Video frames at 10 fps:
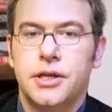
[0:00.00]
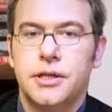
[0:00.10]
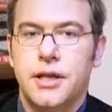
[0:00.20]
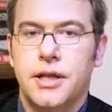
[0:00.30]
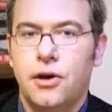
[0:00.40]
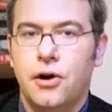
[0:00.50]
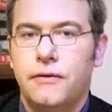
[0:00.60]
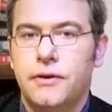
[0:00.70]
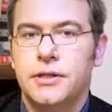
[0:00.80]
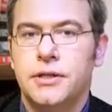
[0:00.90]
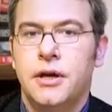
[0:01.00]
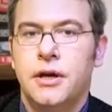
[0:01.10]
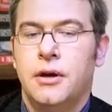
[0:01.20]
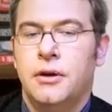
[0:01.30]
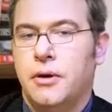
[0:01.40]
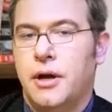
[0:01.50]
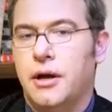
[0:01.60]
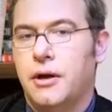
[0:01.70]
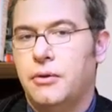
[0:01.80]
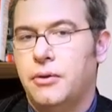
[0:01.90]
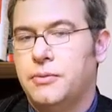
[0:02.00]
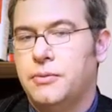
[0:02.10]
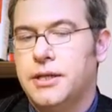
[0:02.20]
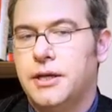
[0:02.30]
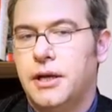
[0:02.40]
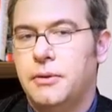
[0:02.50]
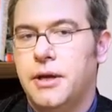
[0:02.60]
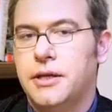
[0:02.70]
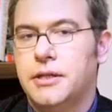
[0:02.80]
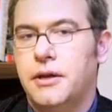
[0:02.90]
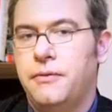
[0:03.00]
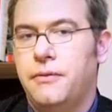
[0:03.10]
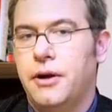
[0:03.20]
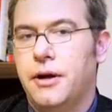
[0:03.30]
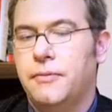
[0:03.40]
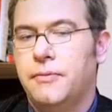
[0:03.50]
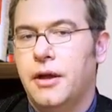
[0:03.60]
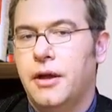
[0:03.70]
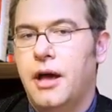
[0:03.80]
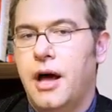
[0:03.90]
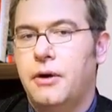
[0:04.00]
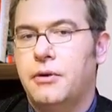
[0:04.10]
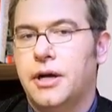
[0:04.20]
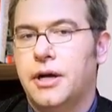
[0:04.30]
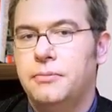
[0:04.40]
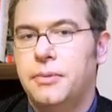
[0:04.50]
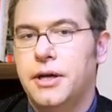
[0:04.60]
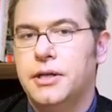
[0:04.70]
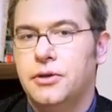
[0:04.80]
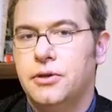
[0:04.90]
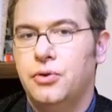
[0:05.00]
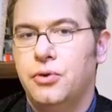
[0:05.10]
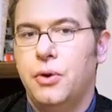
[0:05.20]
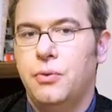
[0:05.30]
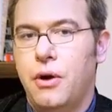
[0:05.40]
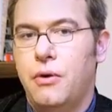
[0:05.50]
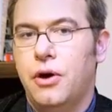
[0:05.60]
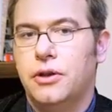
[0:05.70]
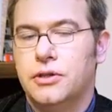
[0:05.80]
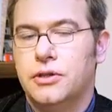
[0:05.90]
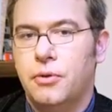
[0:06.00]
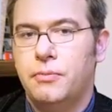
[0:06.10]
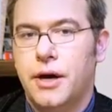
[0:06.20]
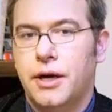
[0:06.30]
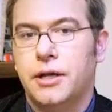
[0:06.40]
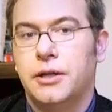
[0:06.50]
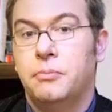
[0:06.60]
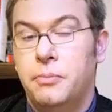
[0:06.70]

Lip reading: as takeovers, which basically means if our company is not doing well on the stock market